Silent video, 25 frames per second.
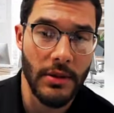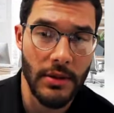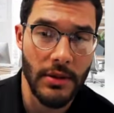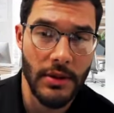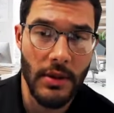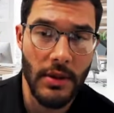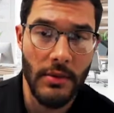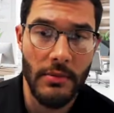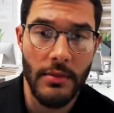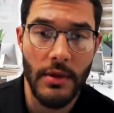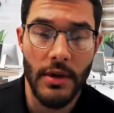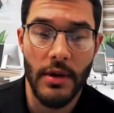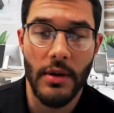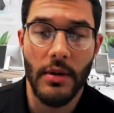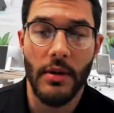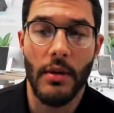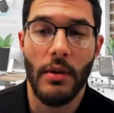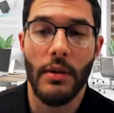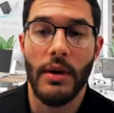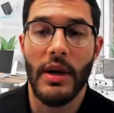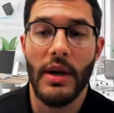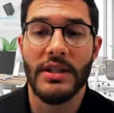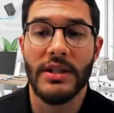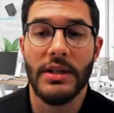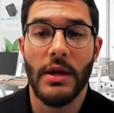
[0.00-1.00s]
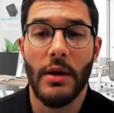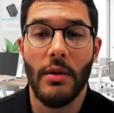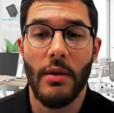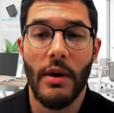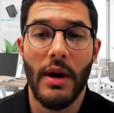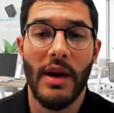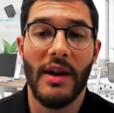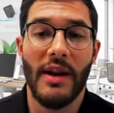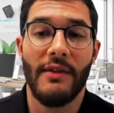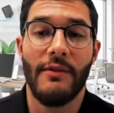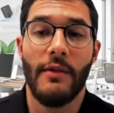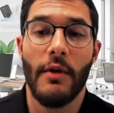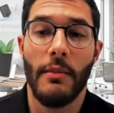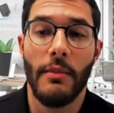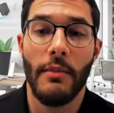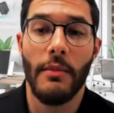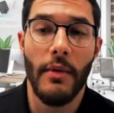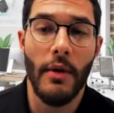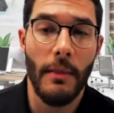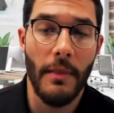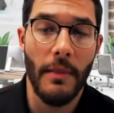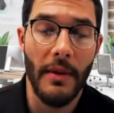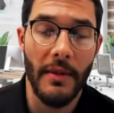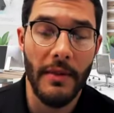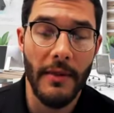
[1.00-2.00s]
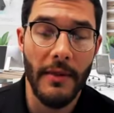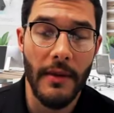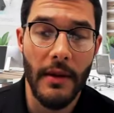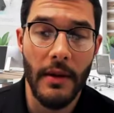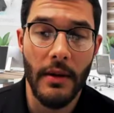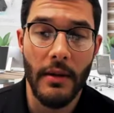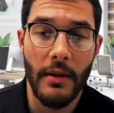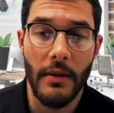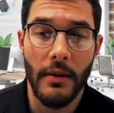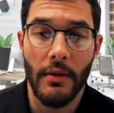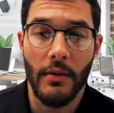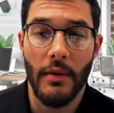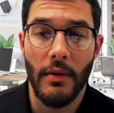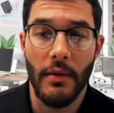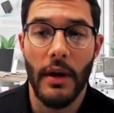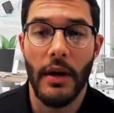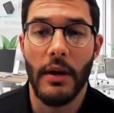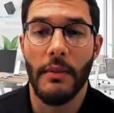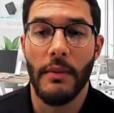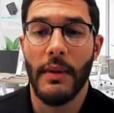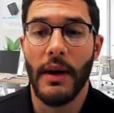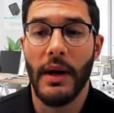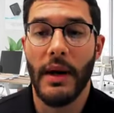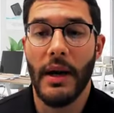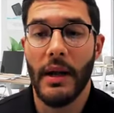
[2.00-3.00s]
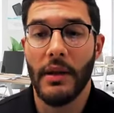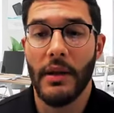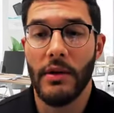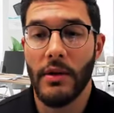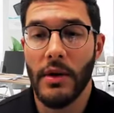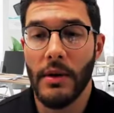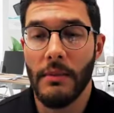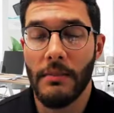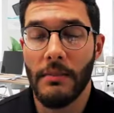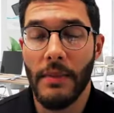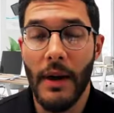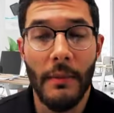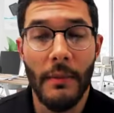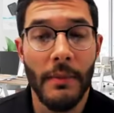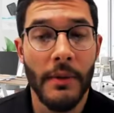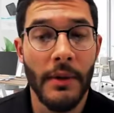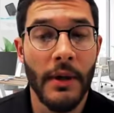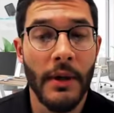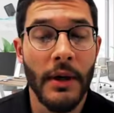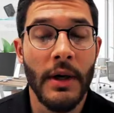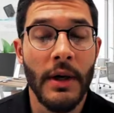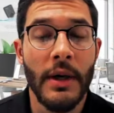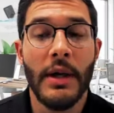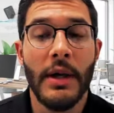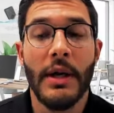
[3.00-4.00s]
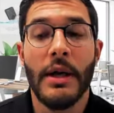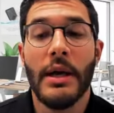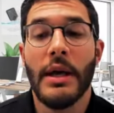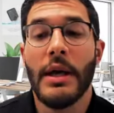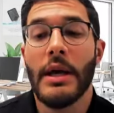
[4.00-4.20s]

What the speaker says: on something known as creative homeopathy, created by Anthony Pepler.